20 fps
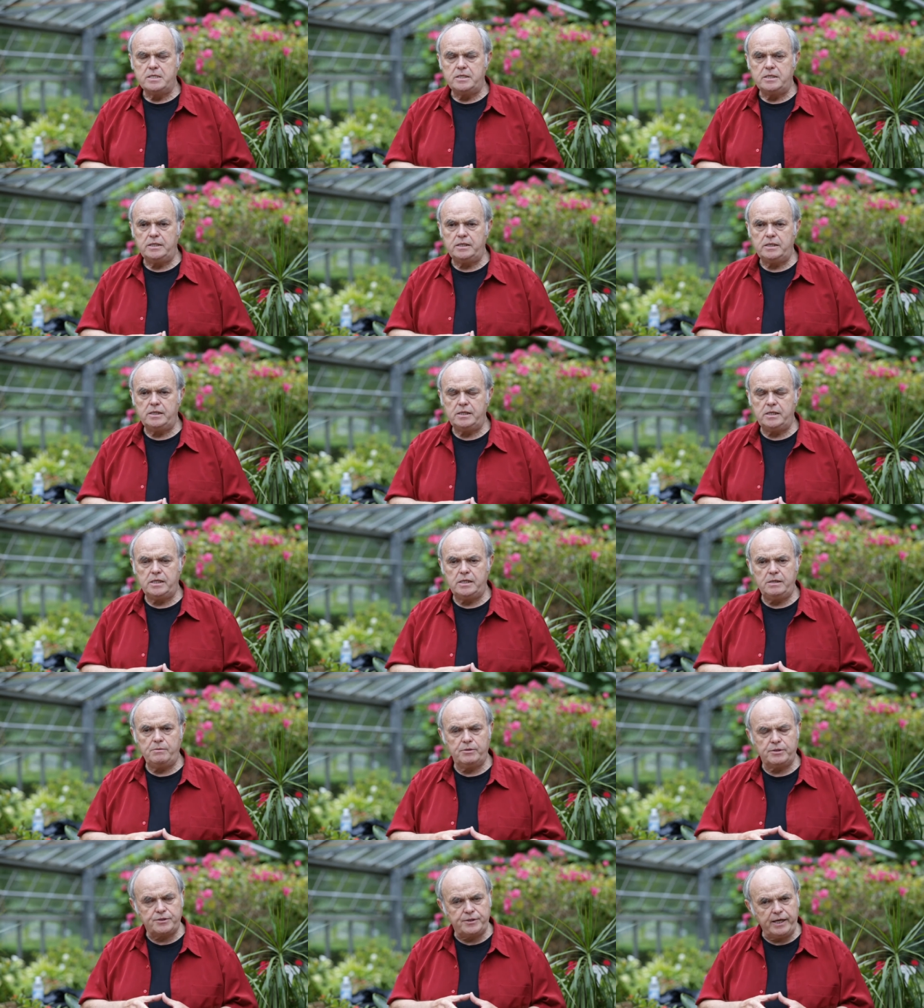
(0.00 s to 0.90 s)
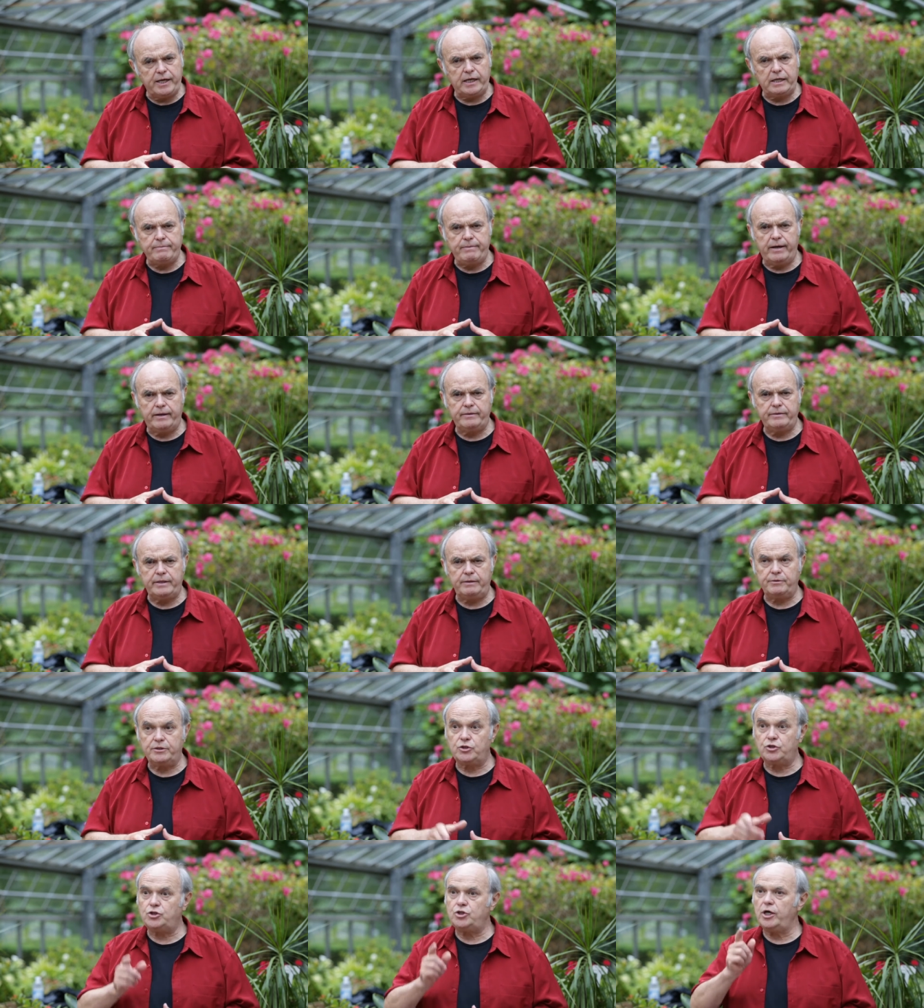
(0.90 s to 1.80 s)
He, he was thinking about it, and he
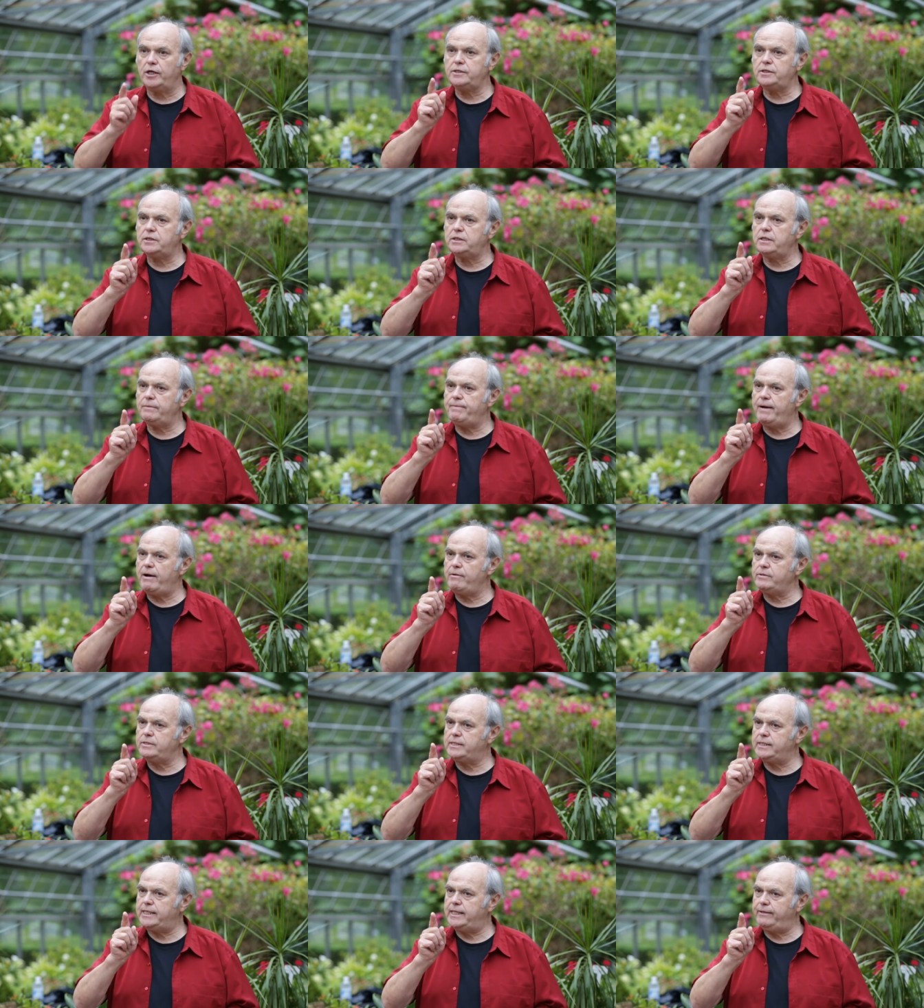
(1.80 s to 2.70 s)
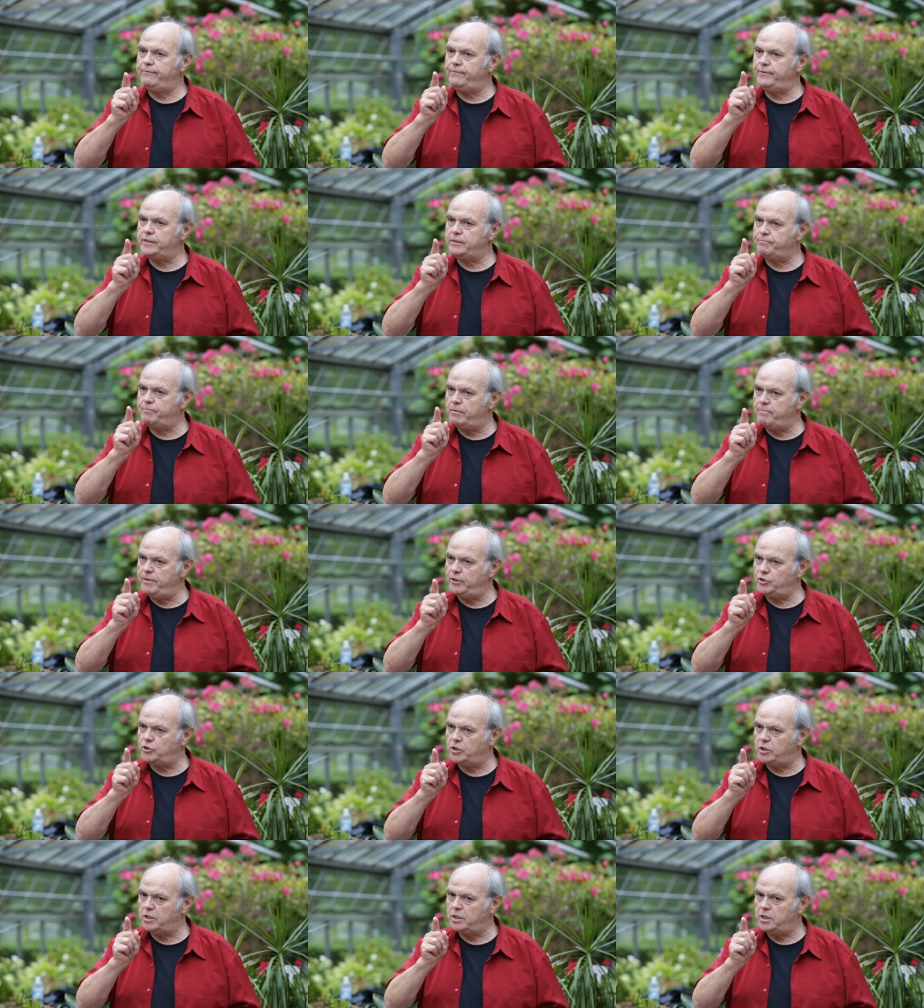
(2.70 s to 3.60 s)
was just about to give his
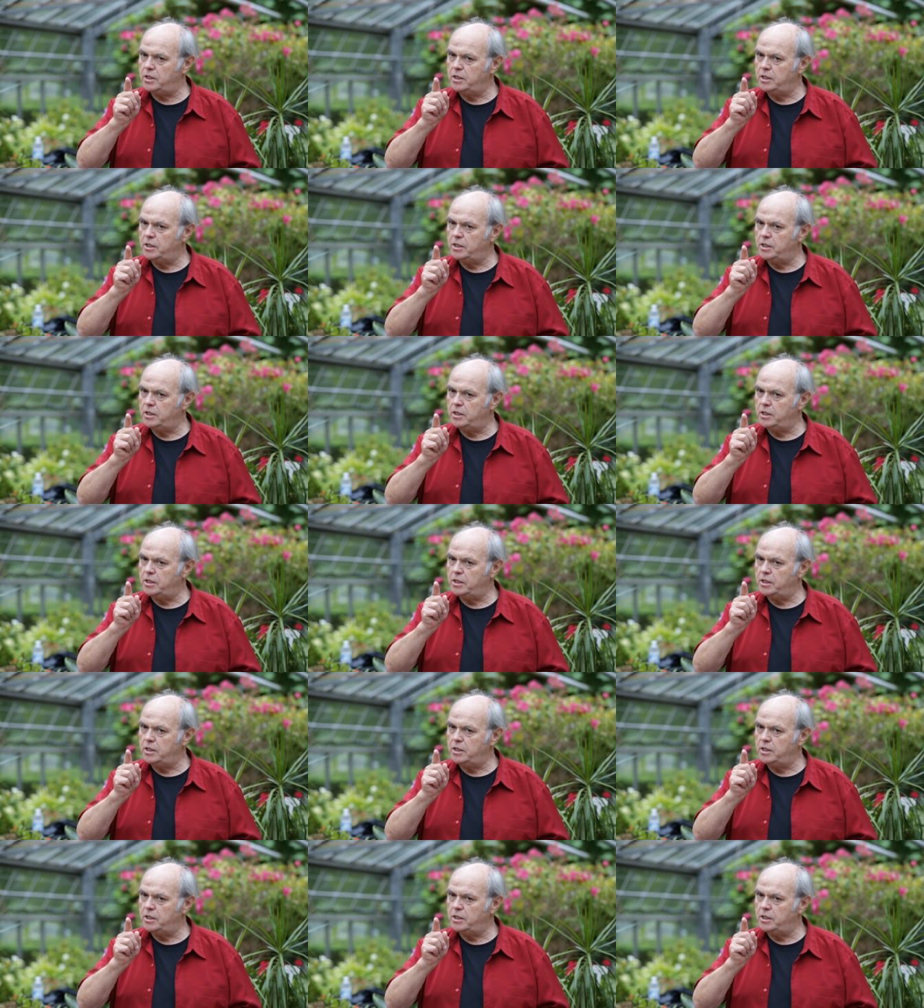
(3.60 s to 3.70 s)
permission.